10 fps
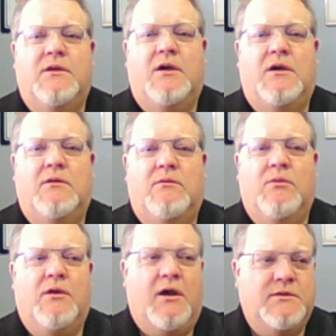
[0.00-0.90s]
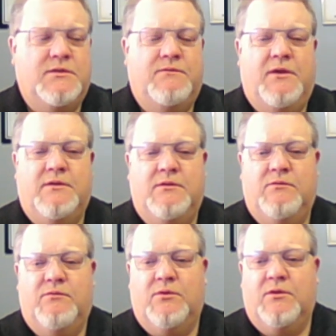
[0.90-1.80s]
uh, we're cost
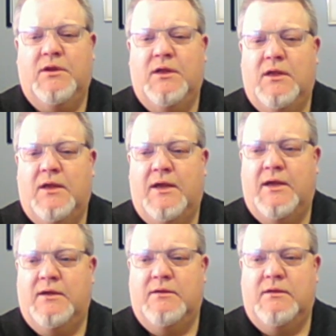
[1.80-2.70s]
effective, we're uh,